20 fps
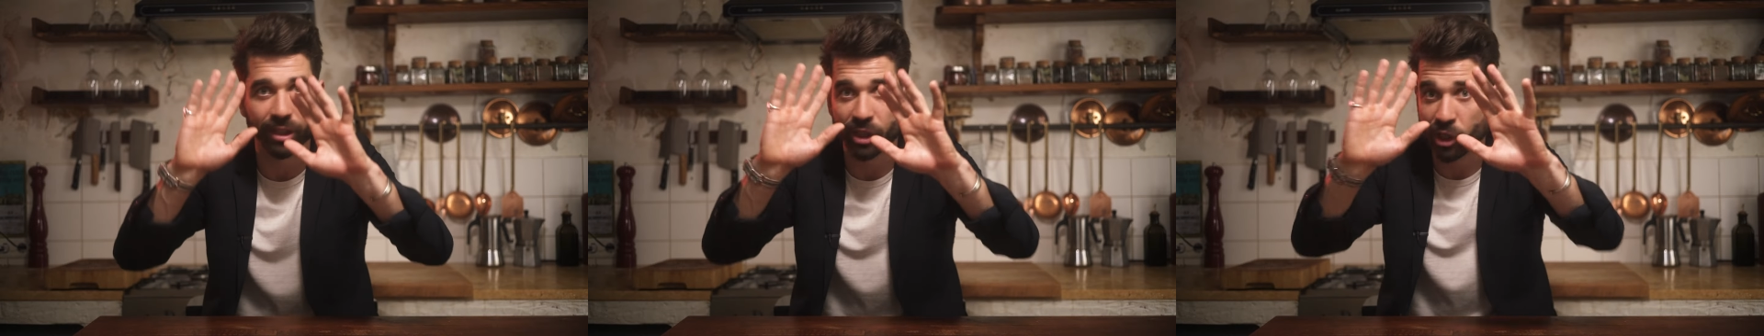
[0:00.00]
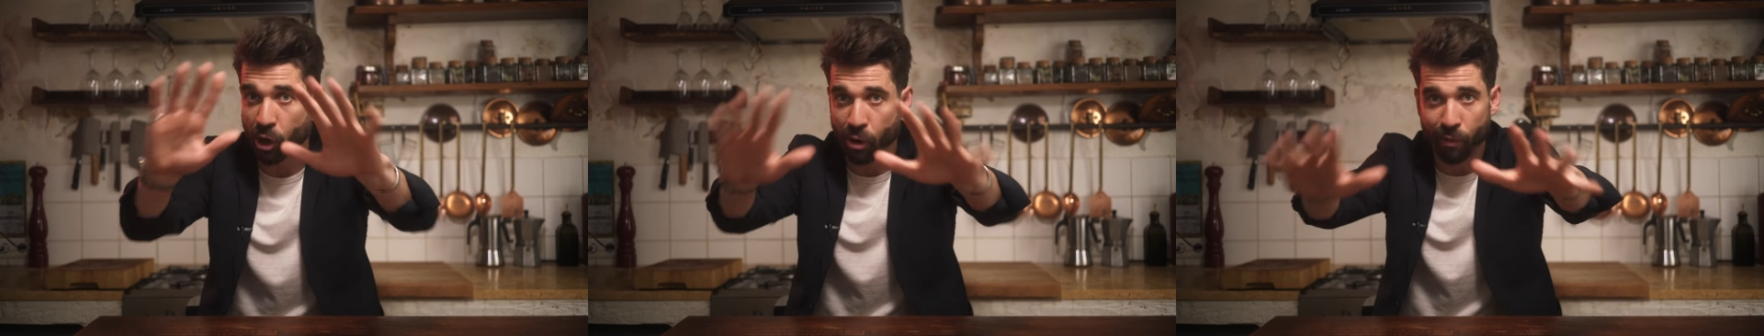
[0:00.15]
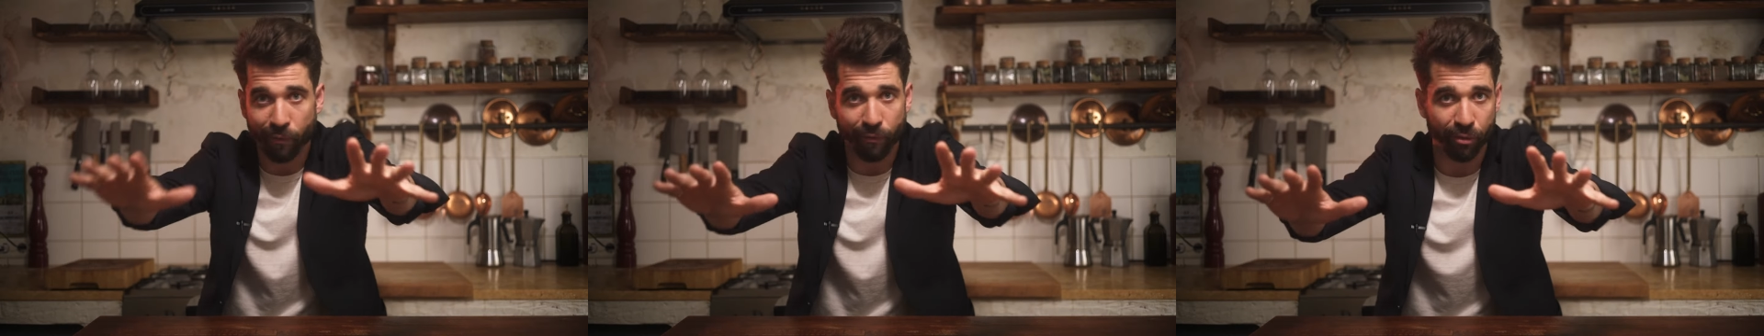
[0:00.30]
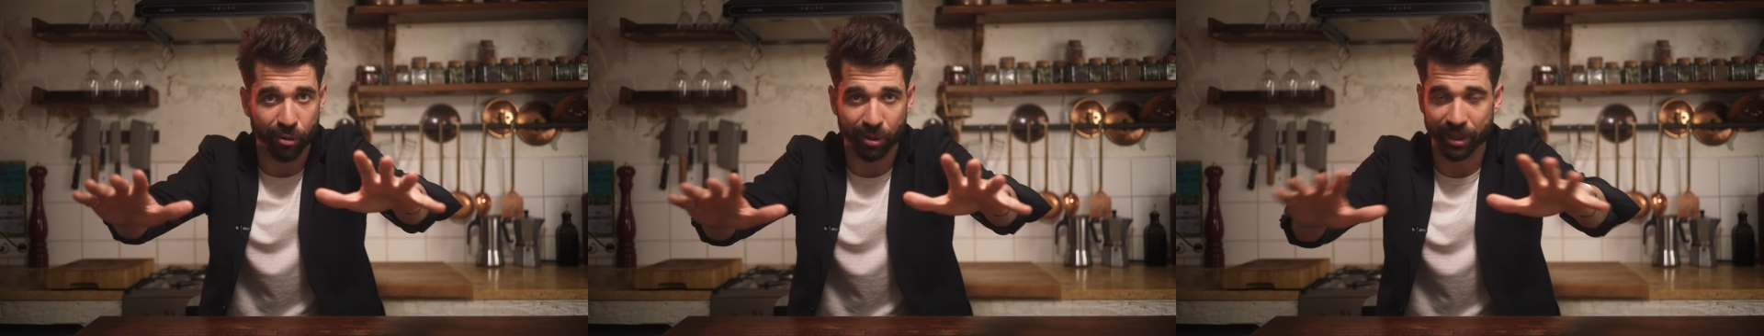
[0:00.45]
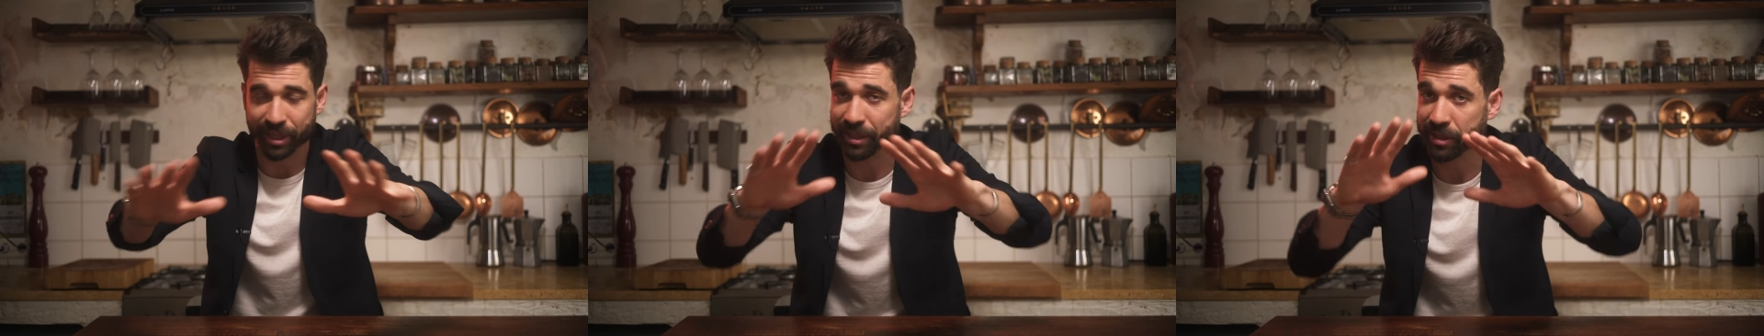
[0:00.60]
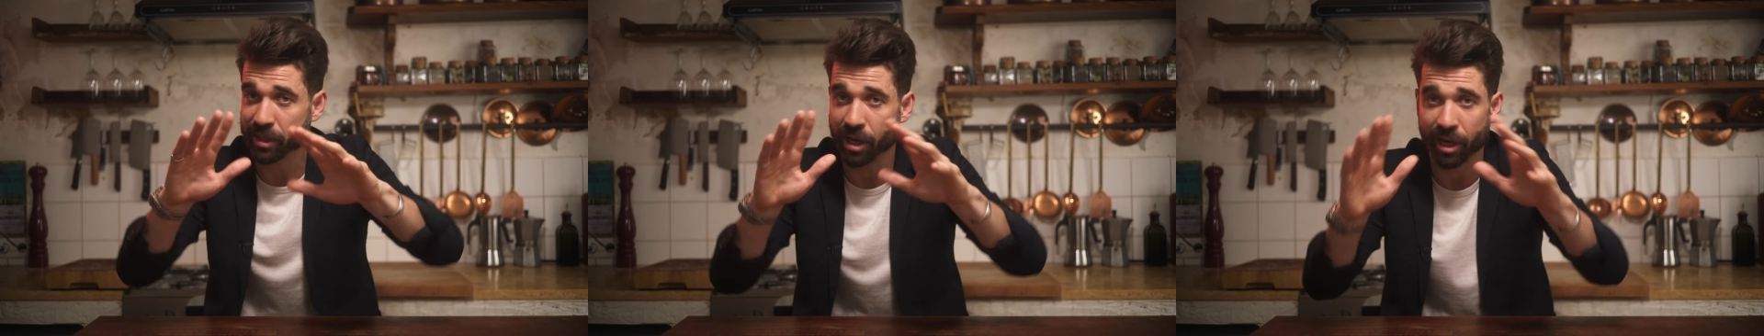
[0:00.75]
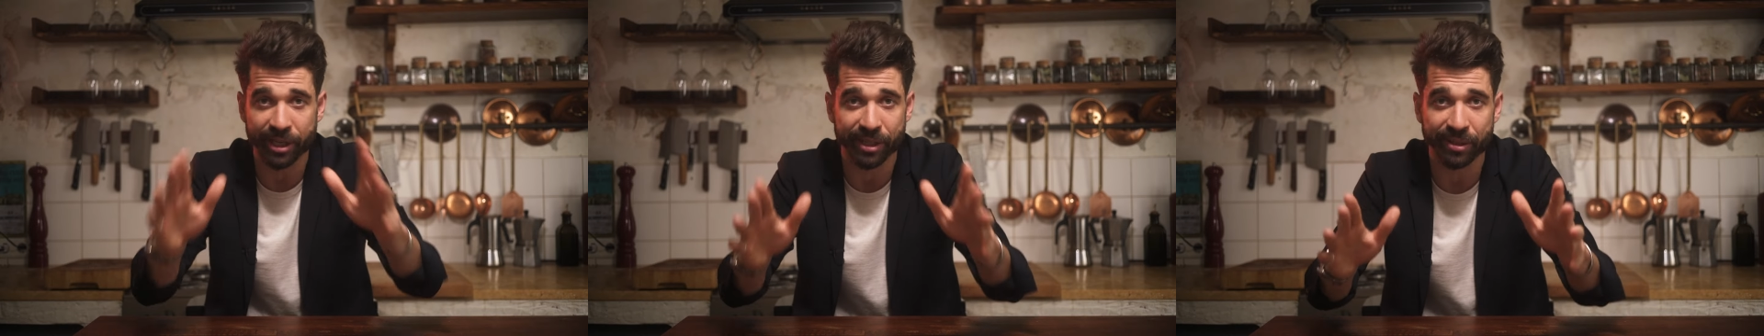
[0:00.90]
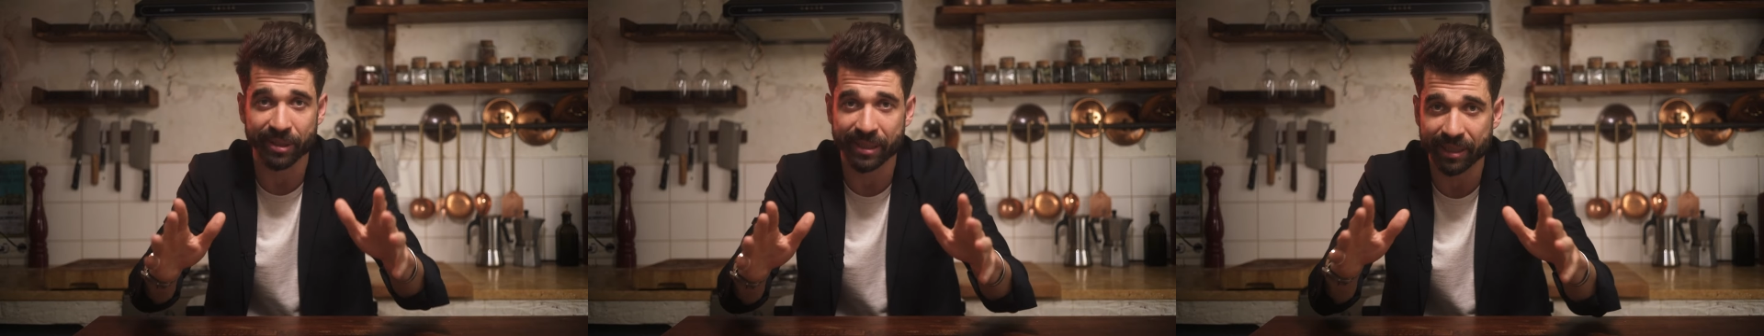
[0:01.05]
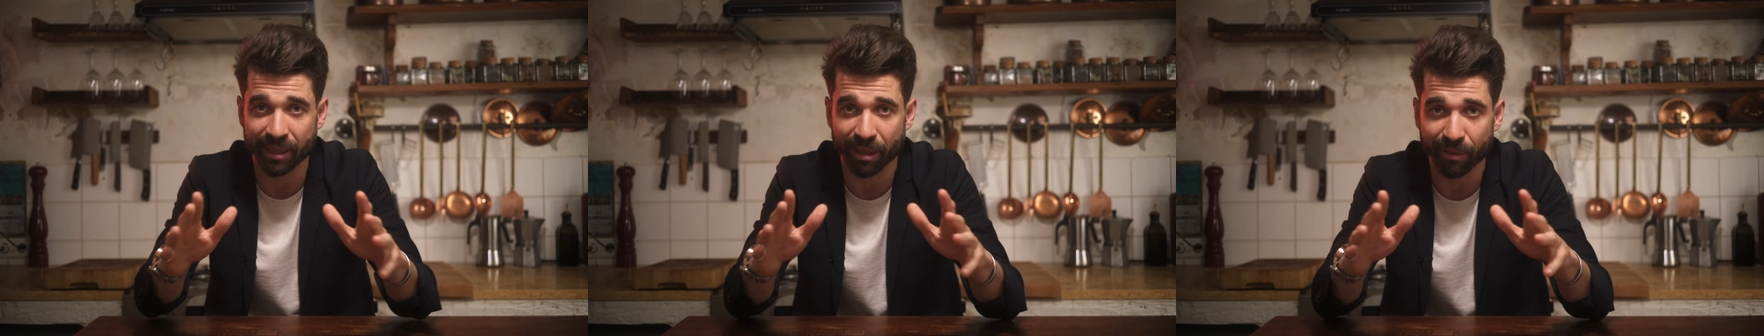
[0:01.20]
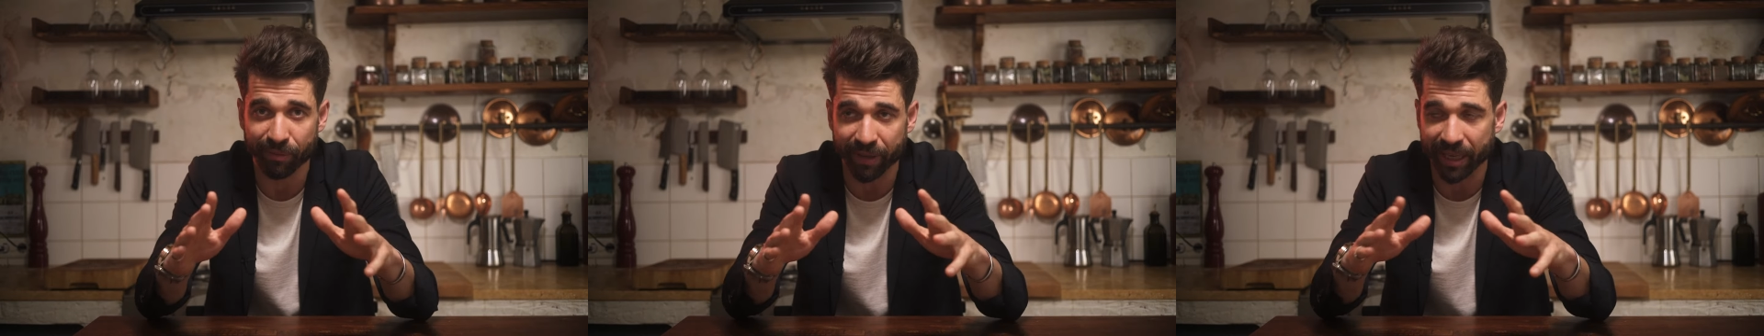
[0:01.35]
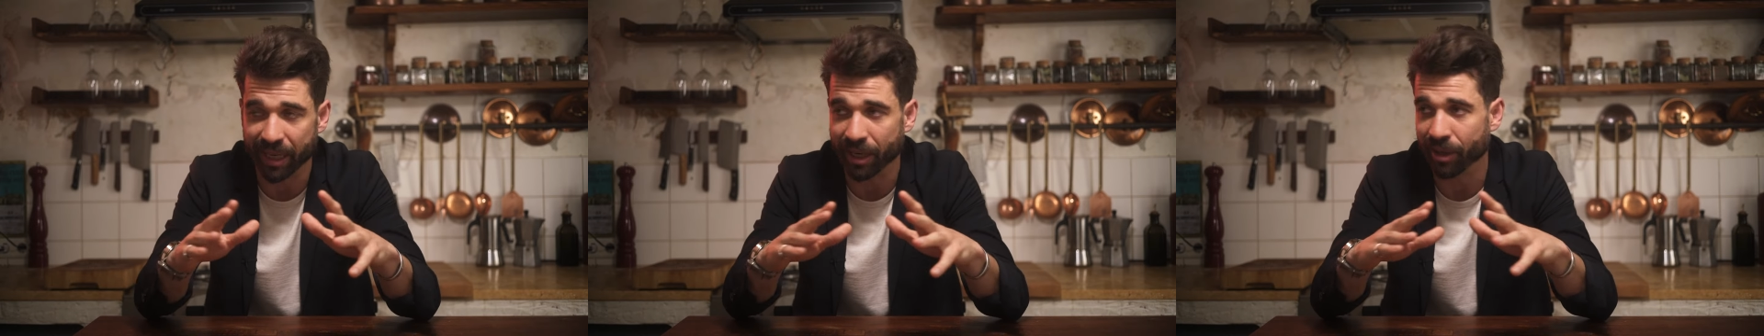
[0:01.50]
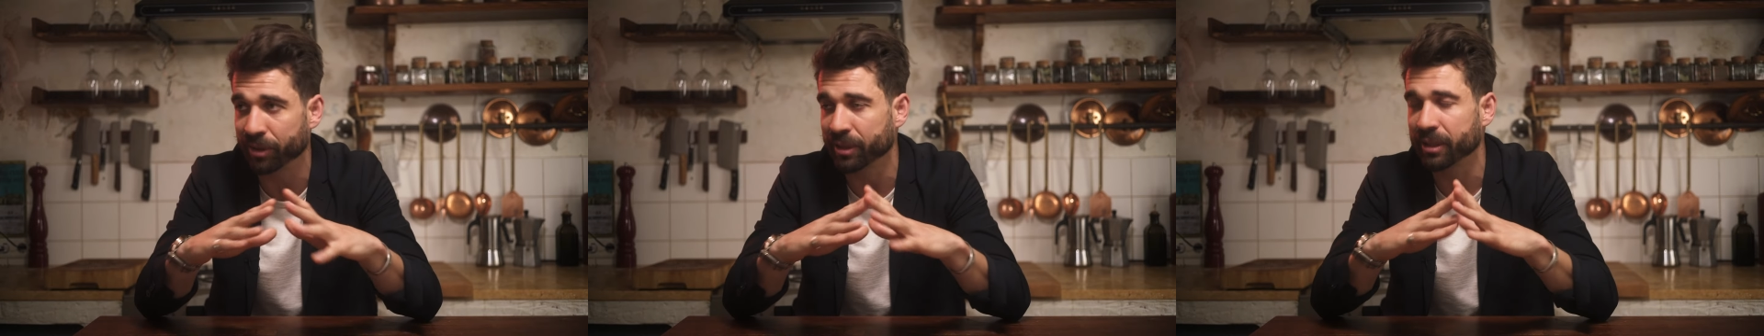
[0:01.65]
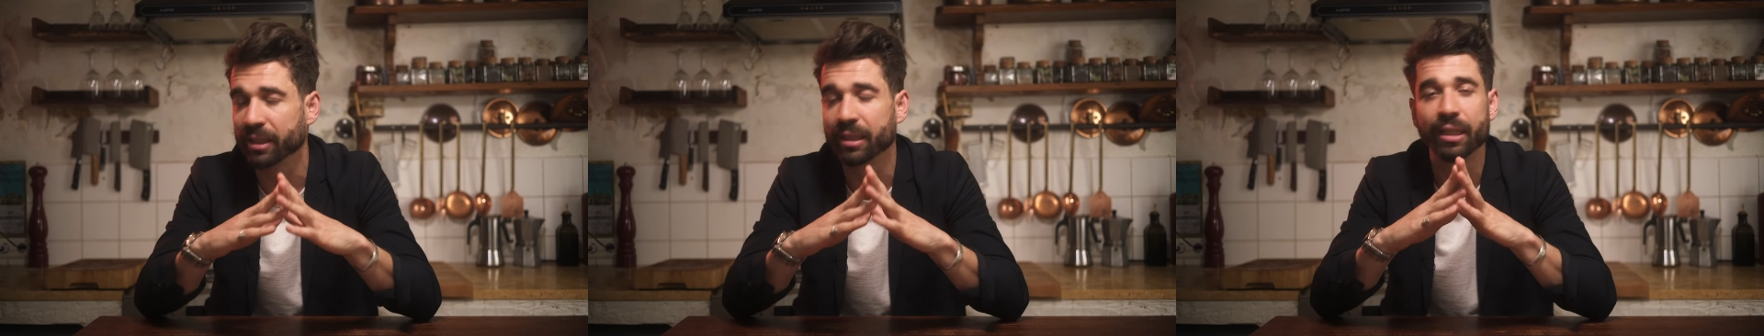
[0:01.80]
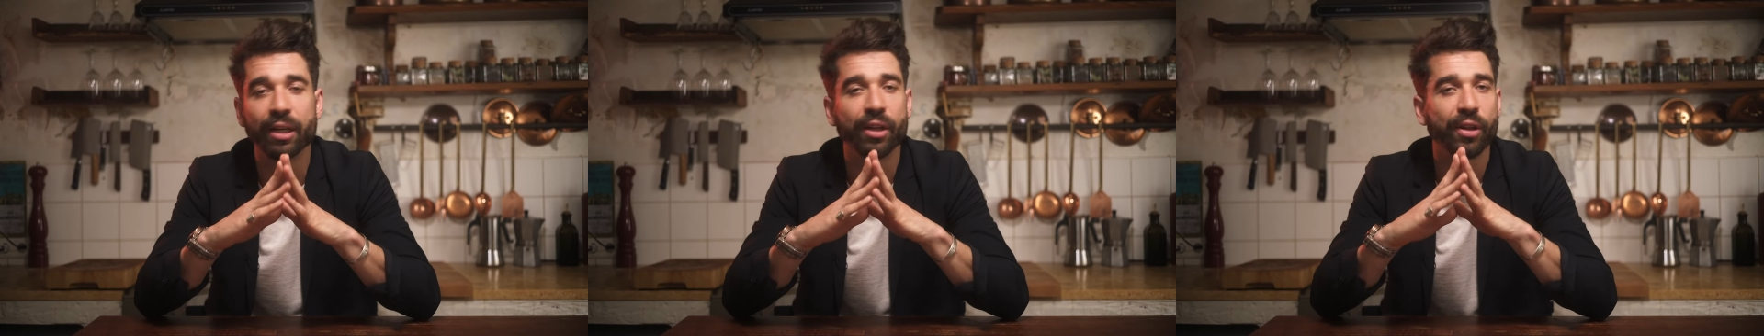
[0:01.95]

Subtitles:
go for it, knock yourself out.